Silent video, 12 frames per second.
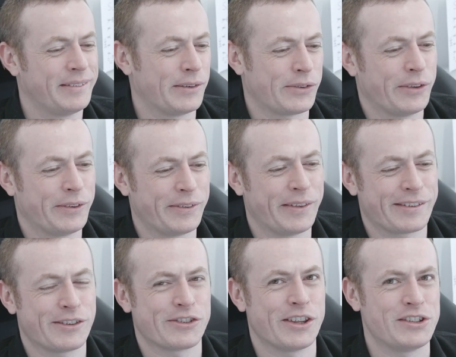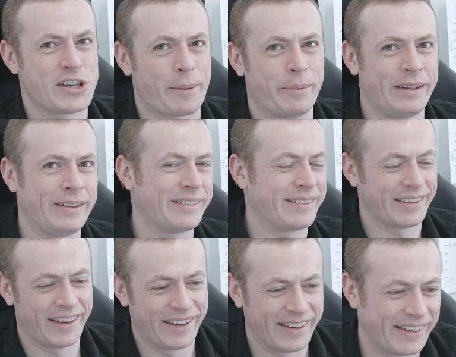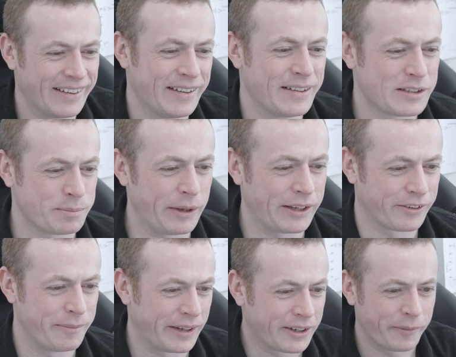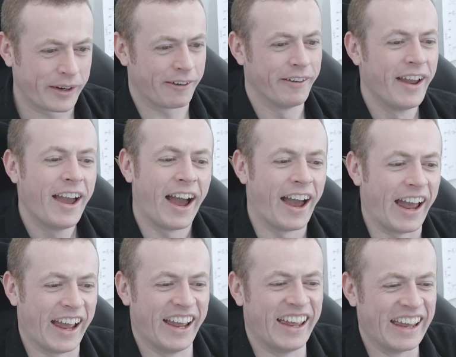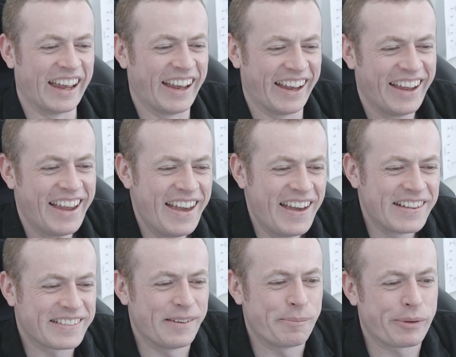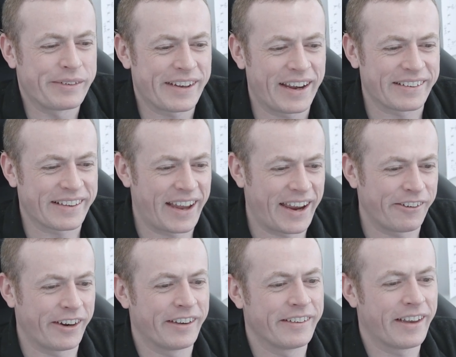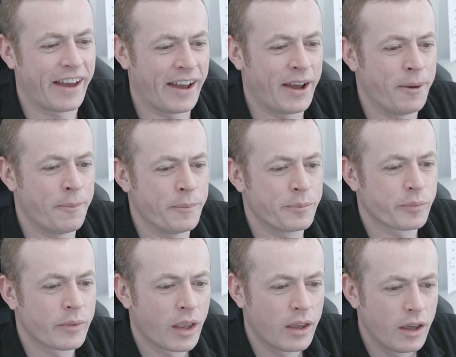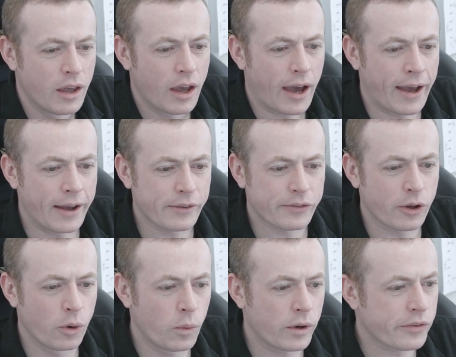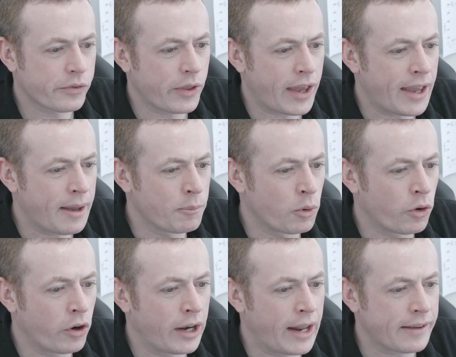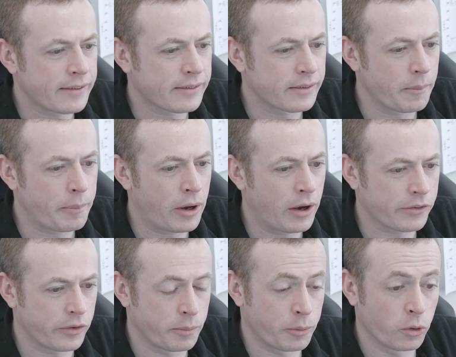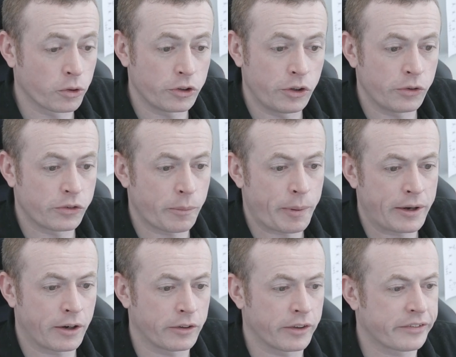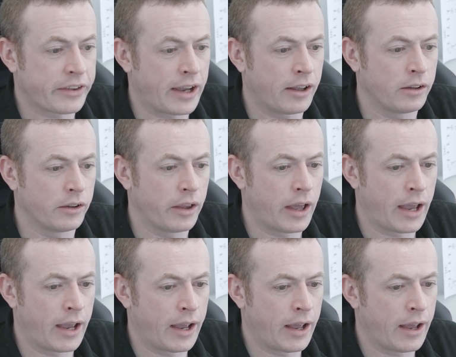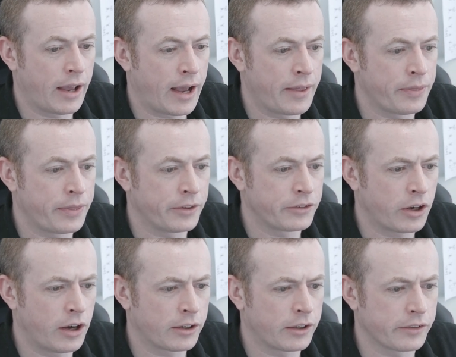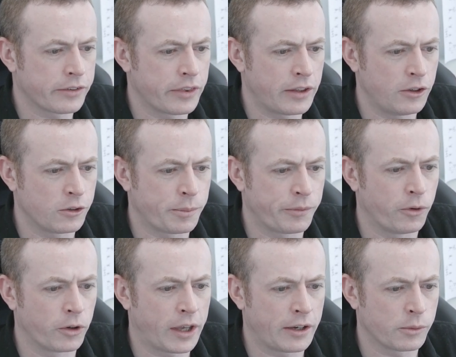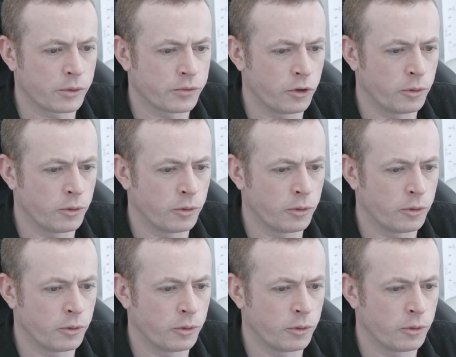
That's, a, that's just the Japanese uh, speaker in me coming out, uh, to protect that area. Um, uh, so was there more or less parts of the borger used dependent on the style uh, and the targets that they used before kendo was